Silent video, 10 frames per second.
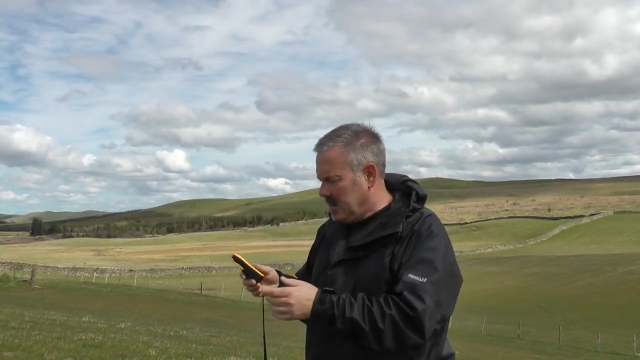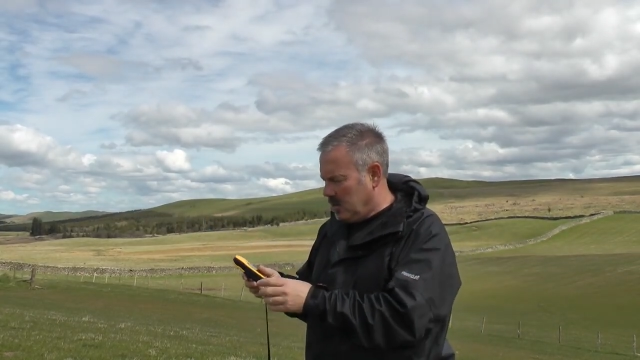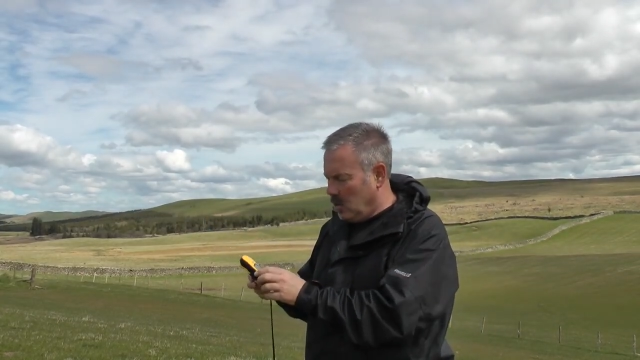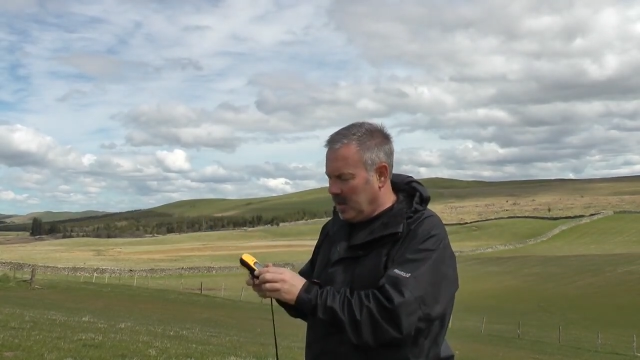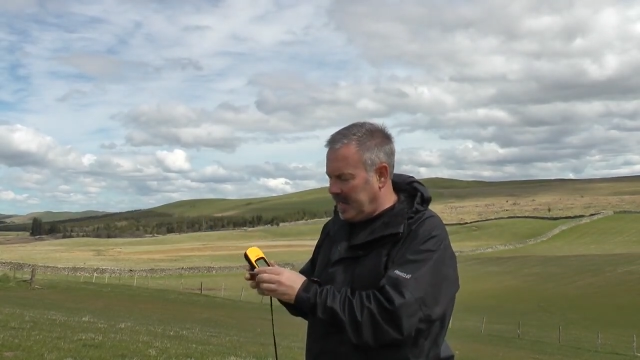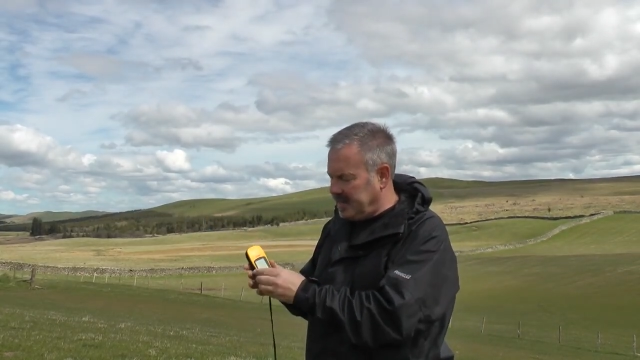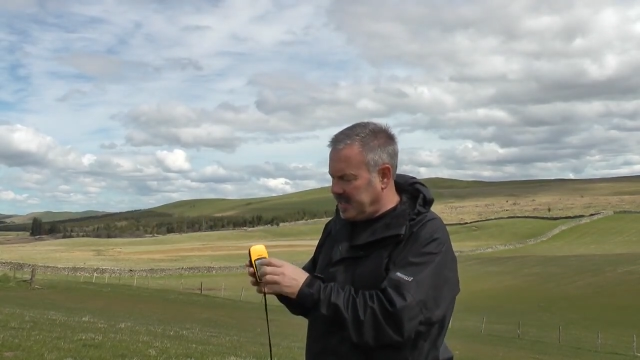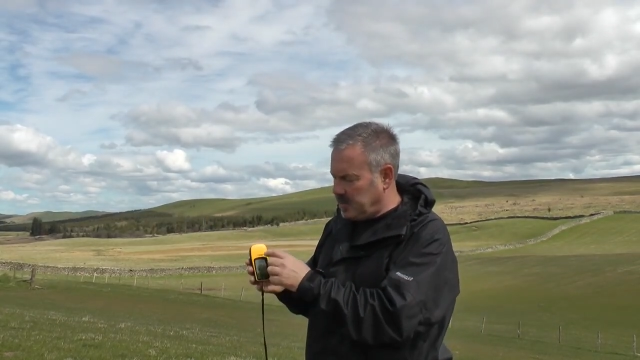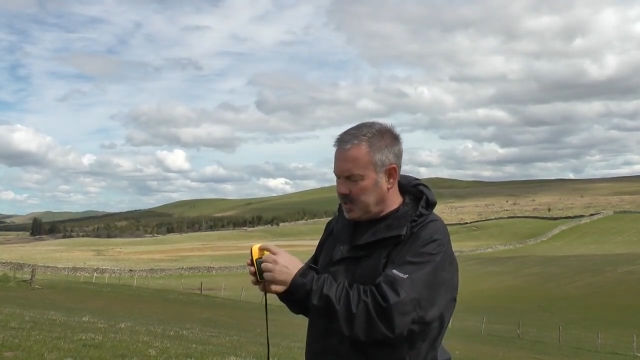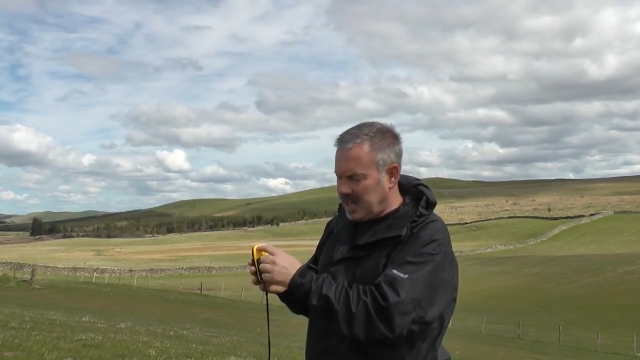or like
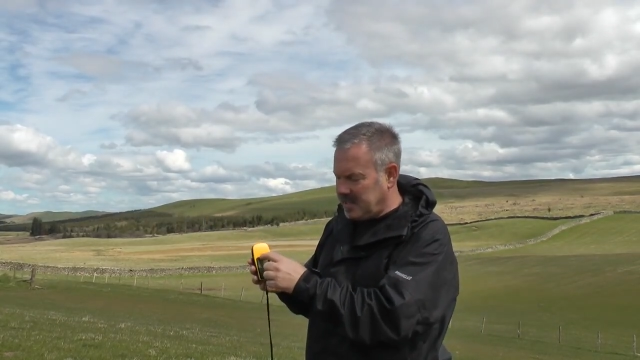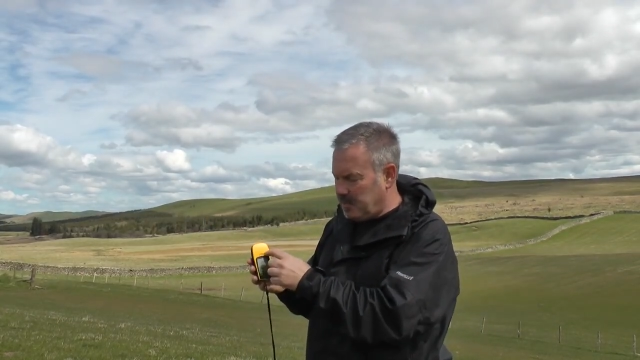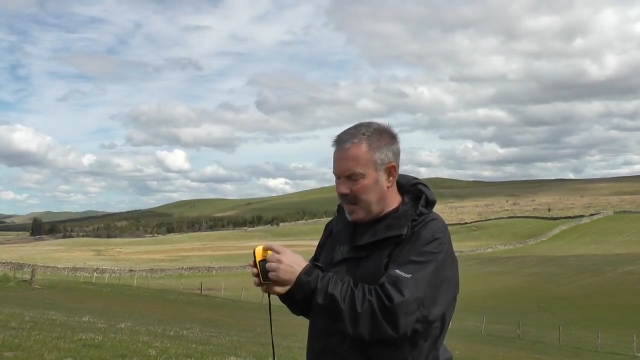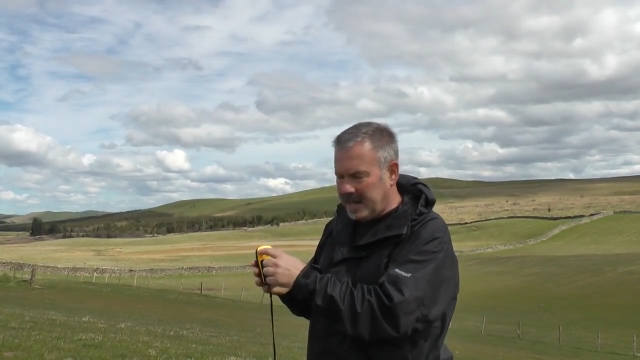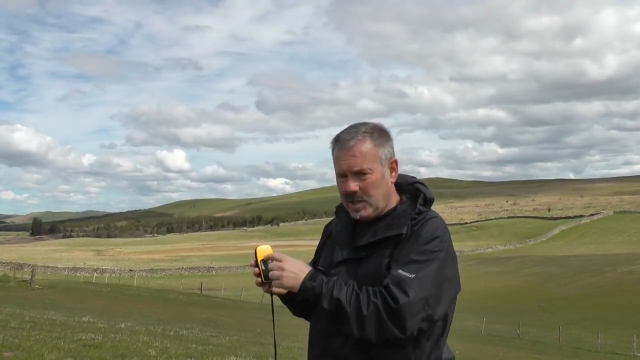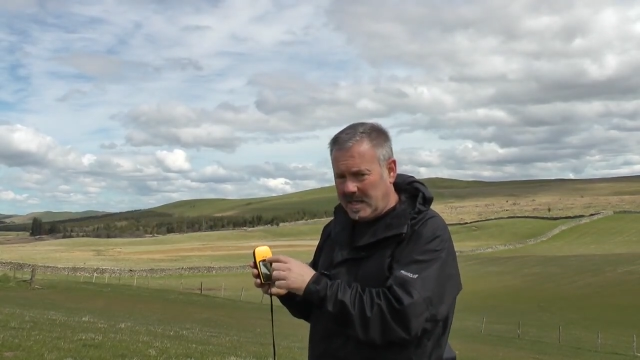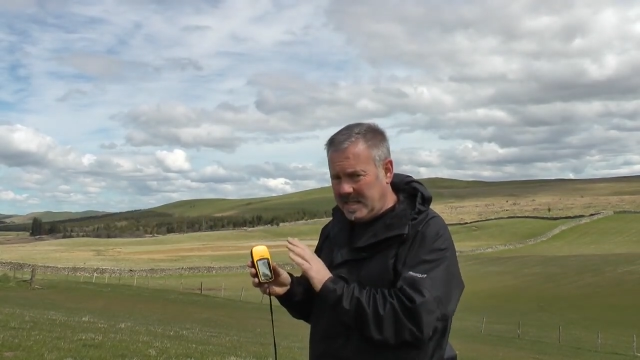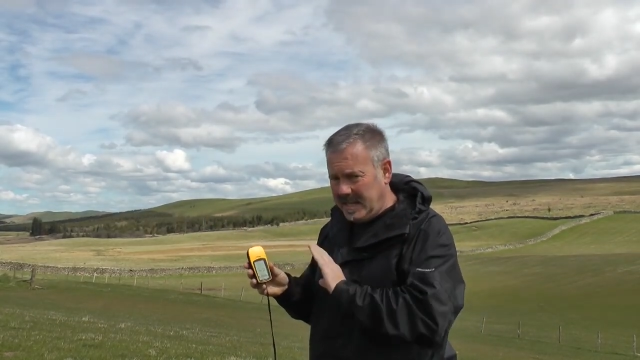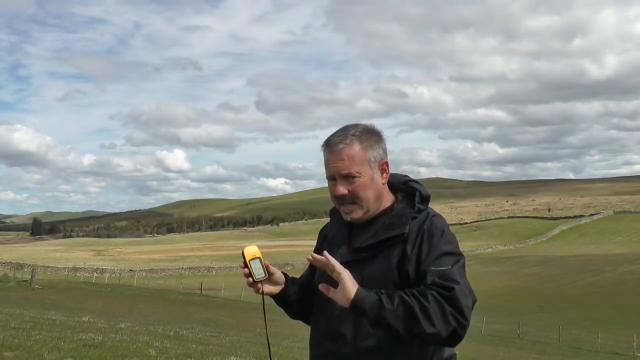this which has a patch antenna.